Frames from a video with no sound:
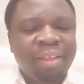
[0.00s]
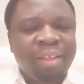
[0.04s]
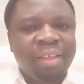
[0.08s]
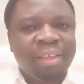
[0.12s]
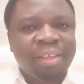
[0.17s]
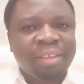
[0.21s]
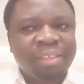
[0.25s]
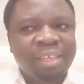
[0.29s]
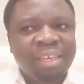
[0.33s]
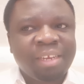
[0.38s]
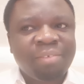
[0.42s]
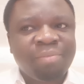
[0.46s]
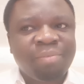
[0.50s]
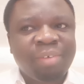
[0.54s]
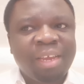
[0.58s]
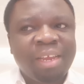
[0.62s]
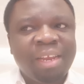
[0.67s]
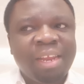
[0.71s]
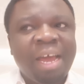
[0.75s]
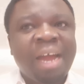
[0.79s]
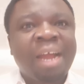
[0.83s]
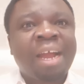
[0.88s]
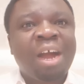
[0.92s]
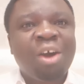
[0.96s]

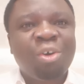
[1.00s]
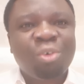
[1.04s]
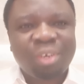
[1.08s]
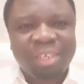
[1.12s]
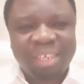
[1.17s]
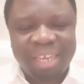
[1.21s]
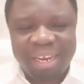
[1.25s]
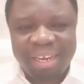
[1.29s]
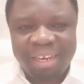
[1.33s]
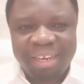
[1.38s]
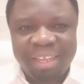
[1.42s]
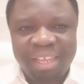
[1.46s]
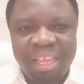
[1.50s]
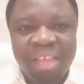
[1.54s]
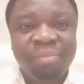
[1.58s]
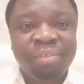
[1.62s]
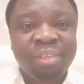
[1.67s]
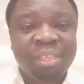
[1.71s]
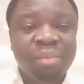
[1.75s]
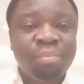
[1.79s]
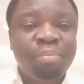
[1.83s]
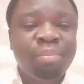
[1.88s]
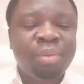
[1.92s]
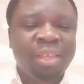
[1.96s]
certified accountant,
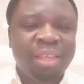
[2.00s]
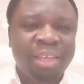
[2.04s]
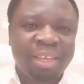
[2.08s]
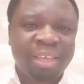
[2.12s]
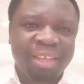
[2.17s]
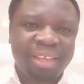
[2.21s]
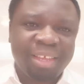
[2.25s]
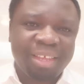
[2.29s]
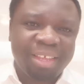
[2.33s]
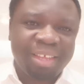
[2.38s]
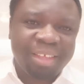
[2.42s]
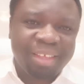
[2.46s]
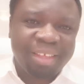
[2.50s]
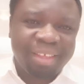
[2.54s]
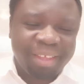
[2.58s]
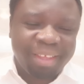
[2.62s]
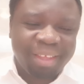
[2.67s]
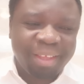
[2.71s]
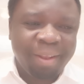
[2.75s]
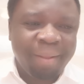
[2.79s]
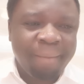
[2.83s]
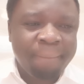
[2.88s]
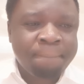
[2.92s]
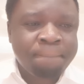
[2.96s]
FCPA.
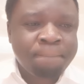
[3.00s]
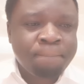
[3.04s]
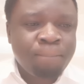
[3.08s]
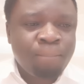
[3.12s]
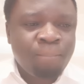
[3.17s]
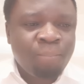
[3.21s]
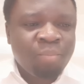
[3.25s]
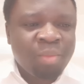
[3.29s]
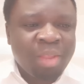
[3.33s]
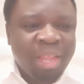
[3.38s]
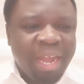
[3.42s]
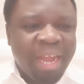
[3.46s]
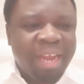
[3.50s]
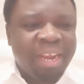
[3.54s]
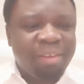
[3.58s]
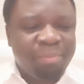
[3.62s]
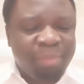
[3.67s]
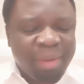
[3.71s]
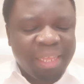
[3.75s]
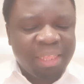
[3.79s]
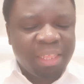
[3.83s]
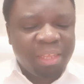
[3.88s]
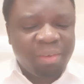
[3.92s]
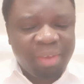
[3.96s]
And
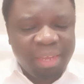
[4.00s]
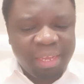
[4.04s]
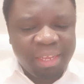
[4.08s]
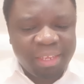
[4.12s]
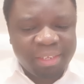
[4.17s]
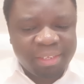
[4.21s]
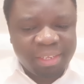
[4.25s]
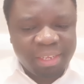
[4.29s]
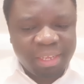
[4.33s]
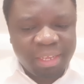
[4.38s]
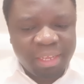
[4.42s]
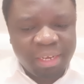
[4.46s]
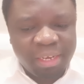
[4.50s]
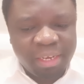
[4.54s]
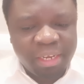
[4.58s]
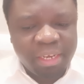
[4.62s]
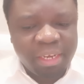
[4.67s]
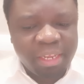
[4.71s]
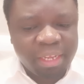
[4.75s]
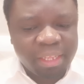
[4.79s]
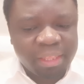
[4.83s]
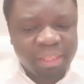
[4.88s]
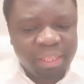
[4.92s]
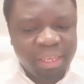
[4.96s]
by the way, he's
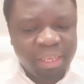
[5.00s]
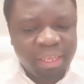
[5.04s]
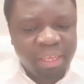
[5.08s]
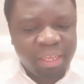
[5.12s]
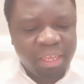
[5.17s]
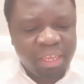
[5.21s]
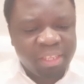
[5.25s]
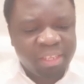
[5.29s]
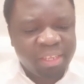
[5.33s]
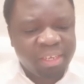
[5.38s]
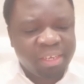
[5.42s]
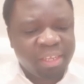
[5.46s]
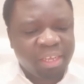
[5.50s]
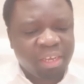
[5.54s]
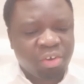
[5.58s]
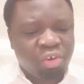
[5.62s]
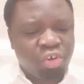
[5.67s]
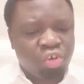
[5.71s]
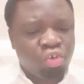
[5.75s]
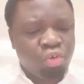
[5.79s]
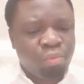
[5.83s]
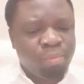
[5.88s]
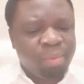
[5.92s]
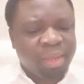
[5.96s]
leading the
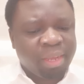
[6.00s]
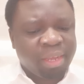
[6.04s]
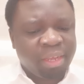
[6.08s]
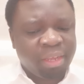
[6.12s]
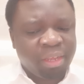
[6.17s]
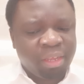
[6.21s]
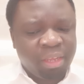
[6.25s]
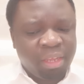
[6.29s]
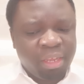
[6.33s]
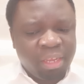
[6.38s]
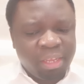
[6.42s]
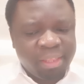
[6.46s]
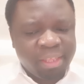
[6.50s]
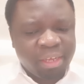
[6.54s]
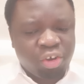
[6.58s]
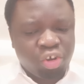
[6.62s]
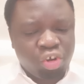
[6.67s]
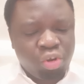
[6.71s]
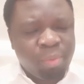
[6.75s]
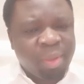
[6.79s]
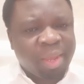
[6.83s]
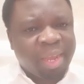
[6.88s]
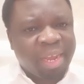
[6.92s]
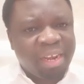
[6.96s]
economic
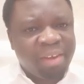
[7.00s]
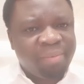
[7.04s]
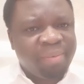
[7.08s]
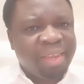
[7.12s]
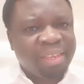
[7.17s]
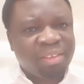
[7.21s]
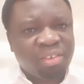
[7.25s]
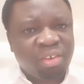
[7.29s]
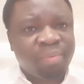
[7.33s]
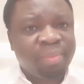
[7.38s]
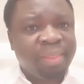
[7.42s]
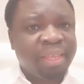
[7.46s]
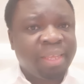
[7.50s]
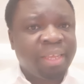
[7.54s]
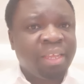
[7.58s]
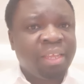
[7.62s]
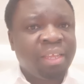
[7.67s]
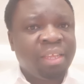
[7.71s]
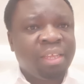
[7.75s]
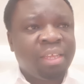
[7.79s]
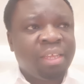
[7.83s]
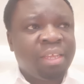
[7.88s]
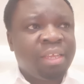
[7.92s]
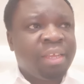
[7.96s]
advice of the
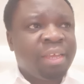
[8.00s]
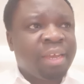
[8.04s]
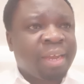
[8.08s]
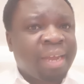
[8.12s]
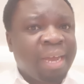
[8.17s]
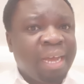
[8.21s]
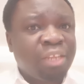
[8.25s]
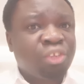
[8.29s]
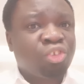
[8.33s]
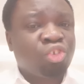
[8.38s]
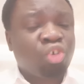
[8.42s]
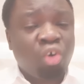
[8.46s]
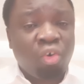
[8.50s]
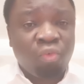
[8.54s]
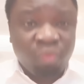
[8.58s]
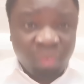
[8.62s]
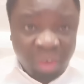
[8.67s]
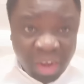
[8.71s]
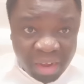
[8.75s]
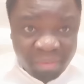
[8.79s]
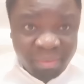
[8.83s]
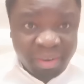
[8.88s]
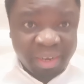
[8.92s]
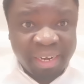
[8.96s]
Council of
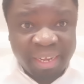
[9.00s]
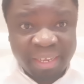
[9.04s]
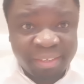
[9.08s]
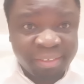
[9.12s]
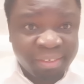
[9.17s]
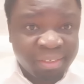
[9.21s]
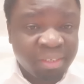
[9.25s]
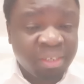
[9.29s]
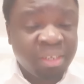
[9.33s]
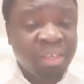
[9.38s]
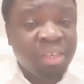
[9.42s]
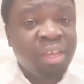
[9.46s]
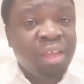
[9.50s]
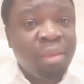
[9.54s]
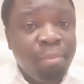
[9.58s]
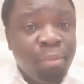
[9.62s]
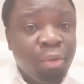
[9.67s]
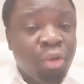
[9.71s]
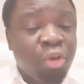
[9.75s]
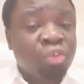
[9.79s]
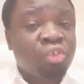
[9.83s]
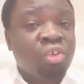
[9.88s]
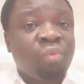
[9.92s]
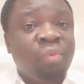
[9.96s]
Governors
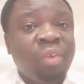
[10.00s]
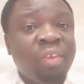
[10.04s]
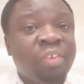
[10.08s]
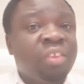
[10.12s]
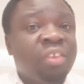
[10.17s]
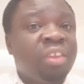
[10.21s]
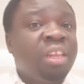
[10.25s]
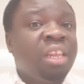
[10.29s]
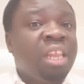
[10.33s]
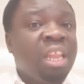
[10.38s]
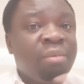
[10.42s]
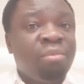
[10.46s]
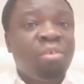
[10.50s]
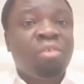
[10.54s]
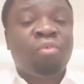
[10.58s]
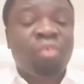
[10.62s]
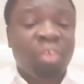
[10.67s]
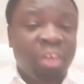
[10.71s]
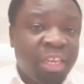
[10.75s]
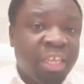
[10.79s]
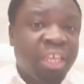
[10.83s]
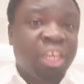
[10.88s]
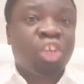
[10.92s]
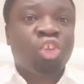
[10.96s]
because of his level of
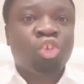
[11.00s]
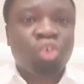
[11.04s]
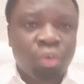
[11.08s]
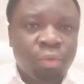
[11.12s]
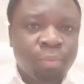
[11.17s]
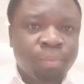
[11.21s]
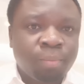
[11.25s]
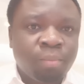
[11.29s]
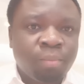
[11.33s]
education.